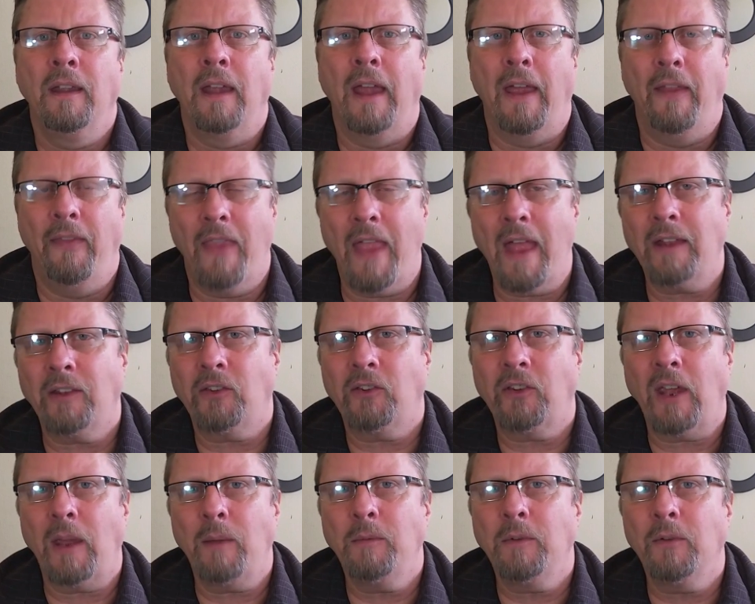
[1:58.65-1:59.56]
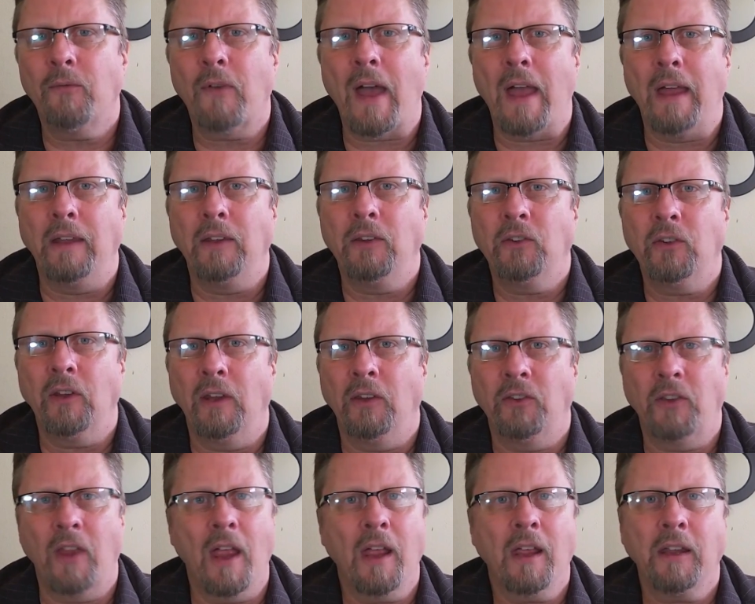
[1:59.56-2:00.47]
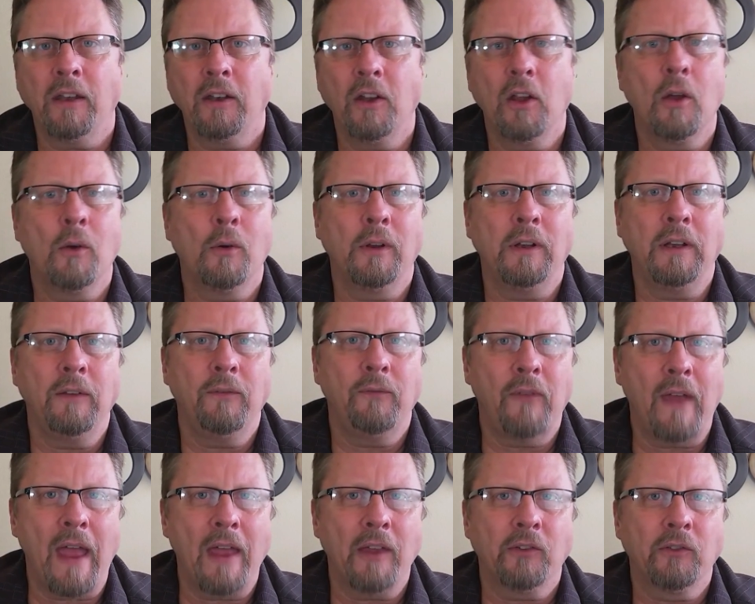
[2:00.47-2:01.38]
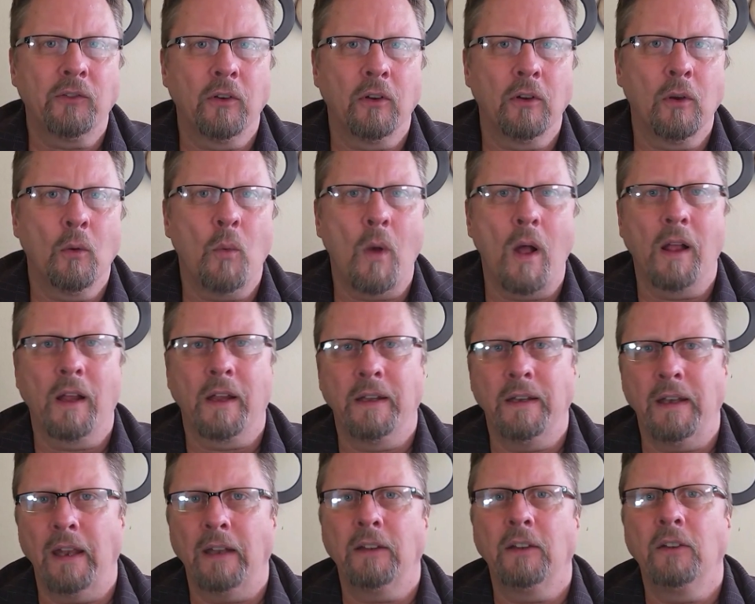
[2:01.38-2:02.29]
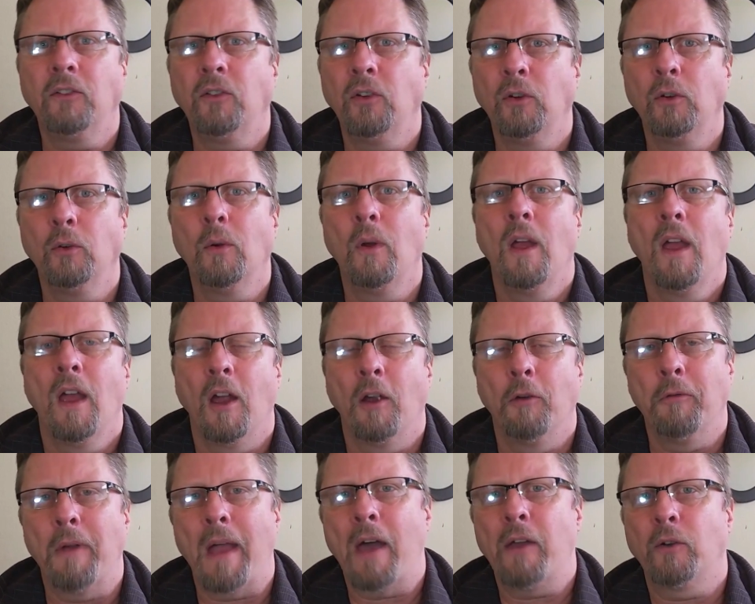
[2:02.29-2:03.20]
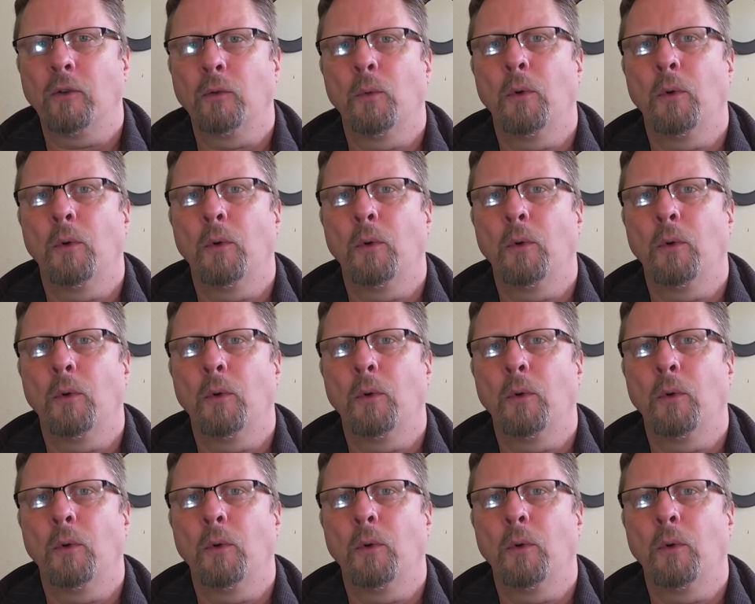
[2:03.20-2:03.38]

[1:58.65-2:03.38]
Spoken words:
and that same device is not going to go any faster while connected to a router